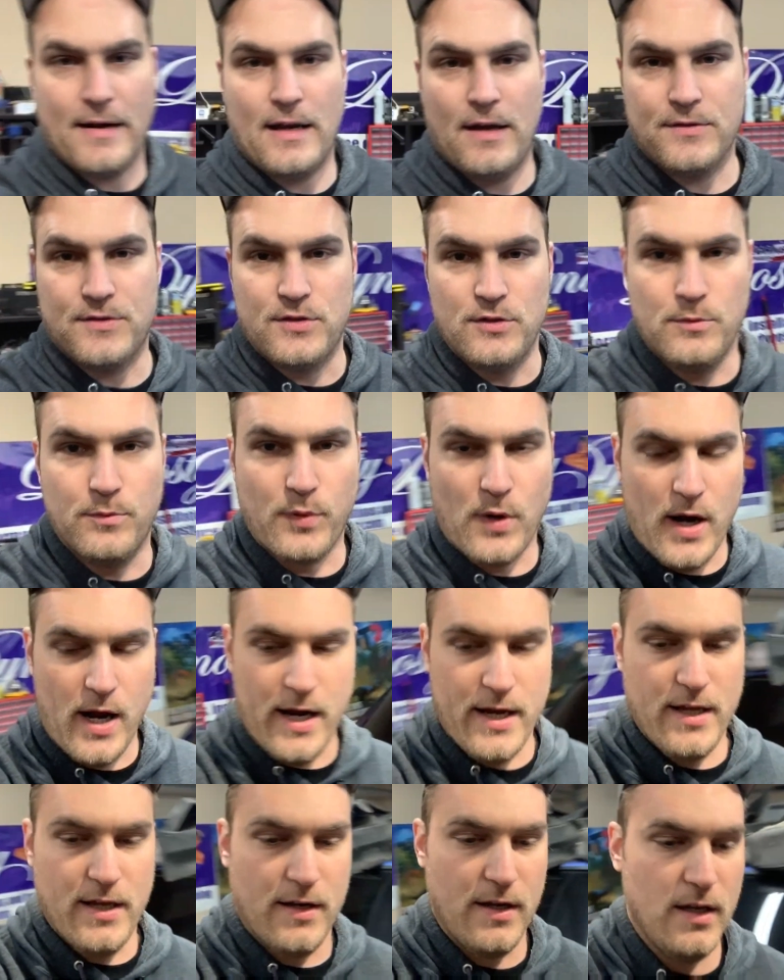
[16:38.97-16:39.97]
out to
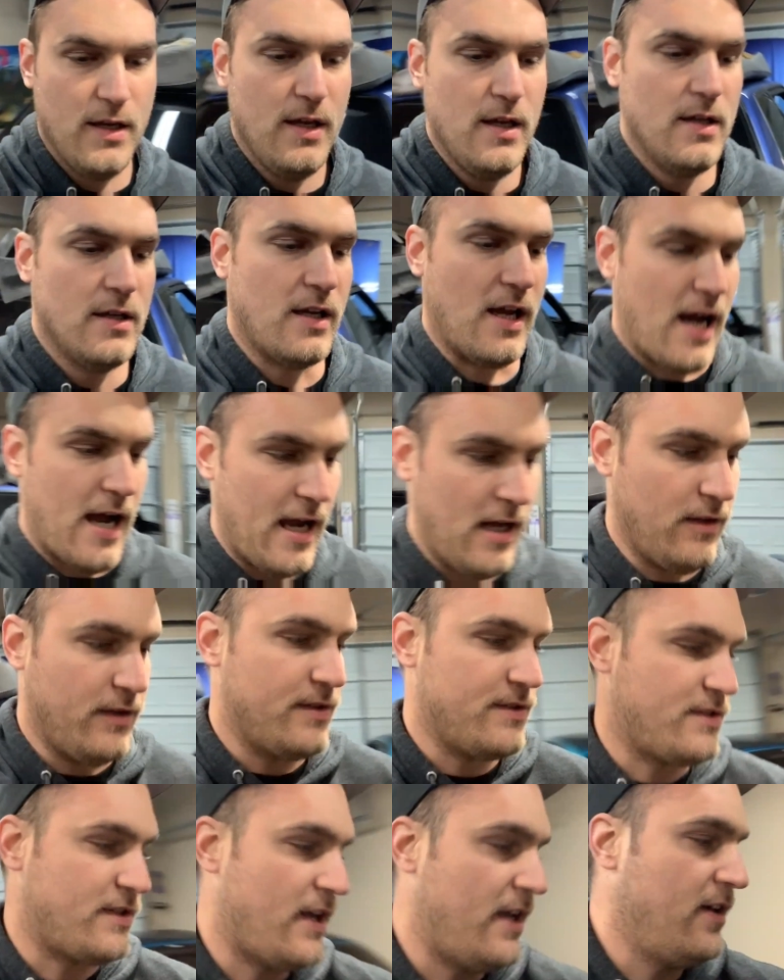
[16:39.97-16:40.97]
Brian, Kyle
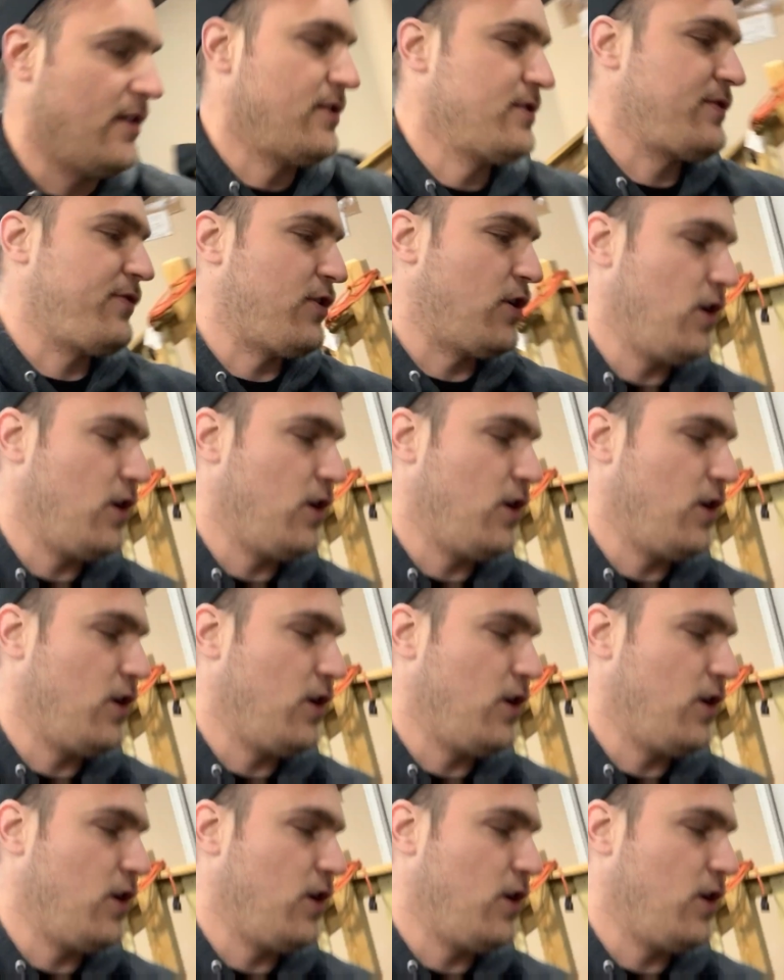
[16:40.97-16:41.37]
in sales for